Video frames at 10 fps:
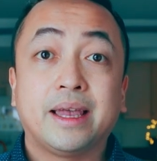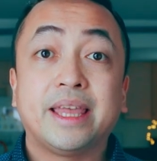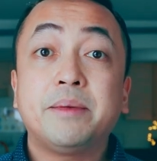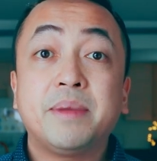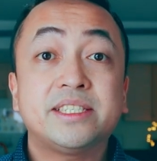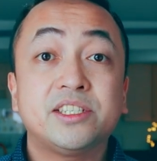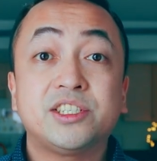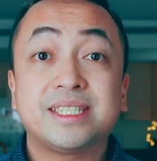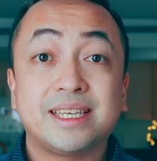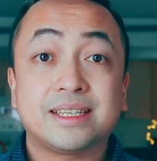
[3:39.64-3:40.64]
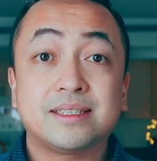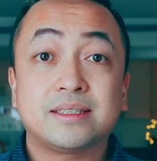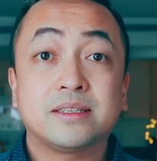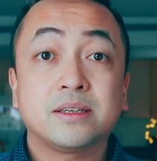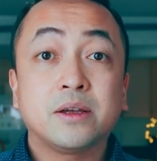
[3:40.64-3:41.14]
And the message is
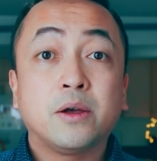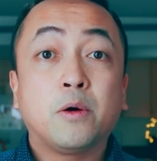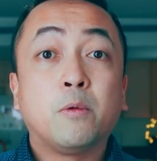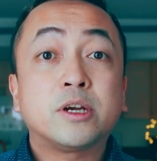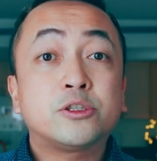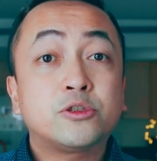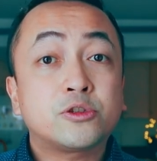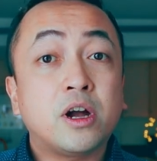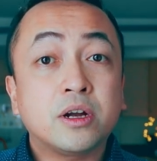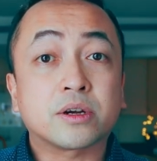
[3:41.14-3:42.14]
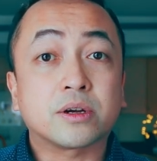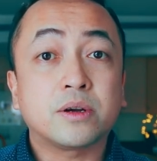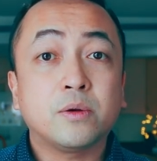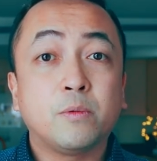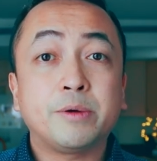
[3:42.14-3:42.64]
this: we're stronger
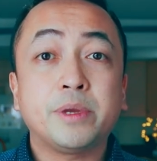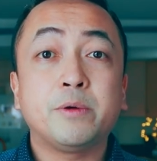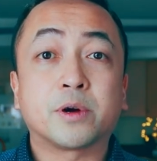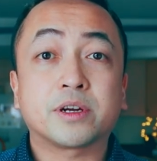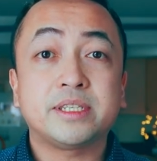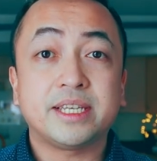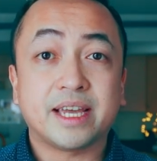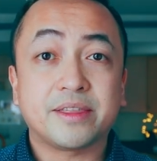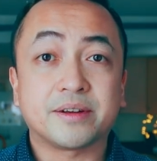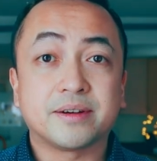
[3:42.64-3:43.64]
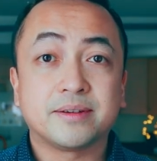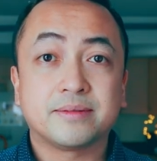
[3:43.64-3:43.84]
when we work together.